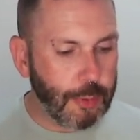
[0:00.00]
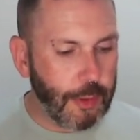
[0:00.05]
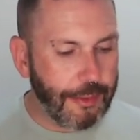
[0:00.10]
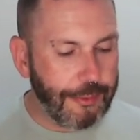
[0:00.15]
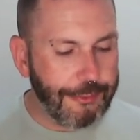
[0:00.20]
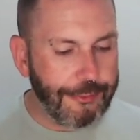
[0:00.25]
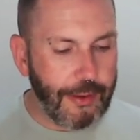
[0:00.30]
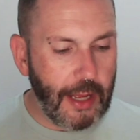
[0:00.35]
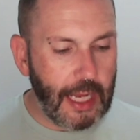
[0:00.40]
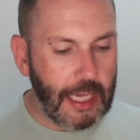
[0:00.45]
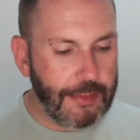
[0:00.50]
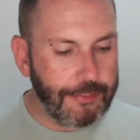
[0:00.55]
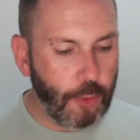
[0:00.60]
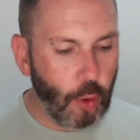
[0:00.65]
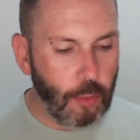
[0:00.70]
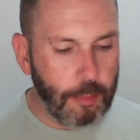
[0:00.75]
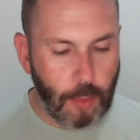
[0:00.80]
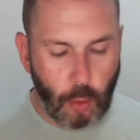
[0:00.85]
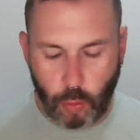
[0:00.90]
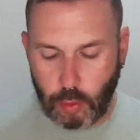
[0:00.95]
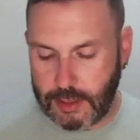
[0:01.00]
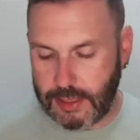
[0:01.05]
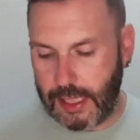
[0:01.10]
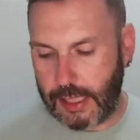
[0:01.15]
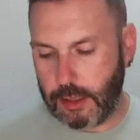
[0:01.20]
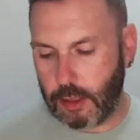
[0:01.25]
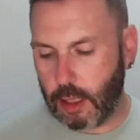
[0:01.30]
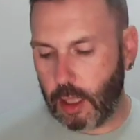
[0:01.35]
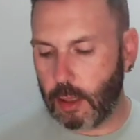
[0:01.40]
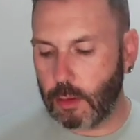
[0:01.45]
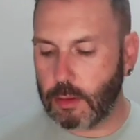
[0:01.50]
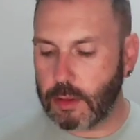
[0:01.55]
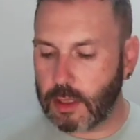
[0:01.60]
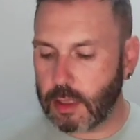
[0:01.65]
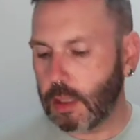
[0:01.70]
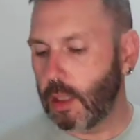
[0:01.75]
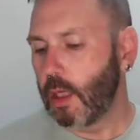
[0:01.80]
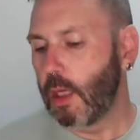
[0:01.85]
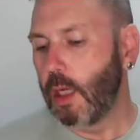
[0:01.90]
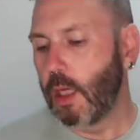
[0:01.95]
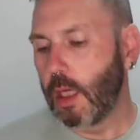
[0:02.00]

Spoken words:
with 5 or more scent notes.